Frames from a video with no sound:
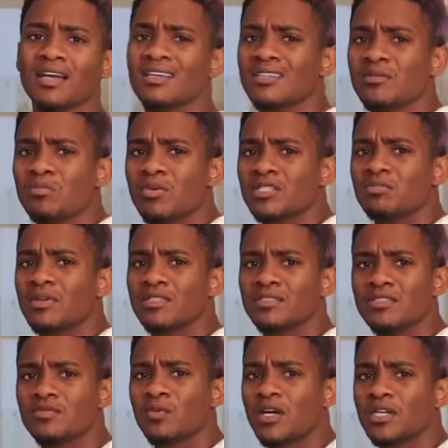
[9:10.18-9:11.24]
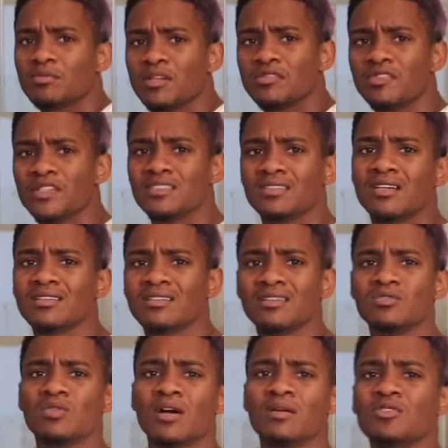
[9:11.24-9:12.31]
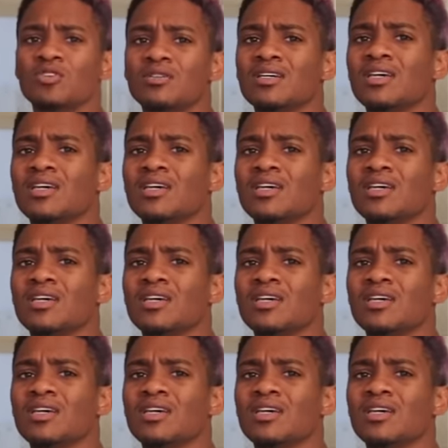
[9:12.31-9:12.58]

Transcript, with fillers: didn't get to brush my teeth, wash my face, nothing. You got me on